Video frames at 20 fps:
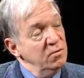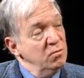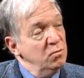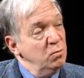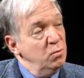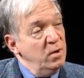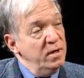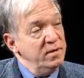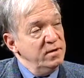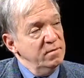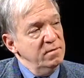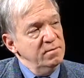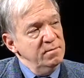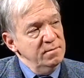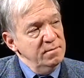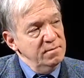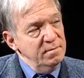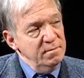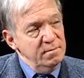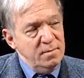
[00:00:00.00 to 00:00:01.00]
what
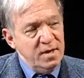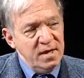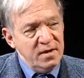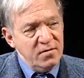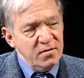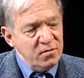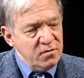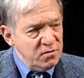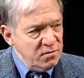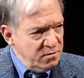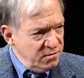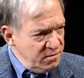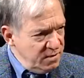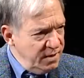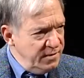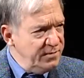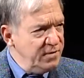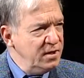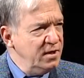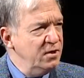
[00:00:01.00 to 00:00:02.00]
makes
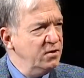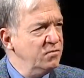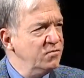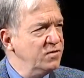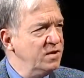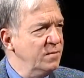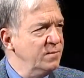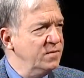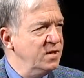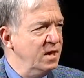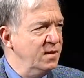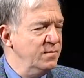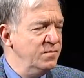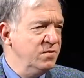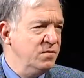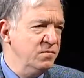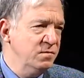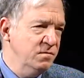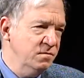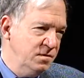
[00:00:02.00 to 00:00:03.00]
living here
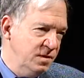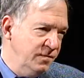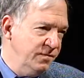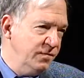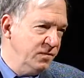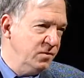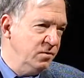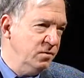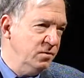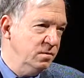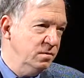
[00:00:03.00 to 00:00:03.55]
sometimes difficult.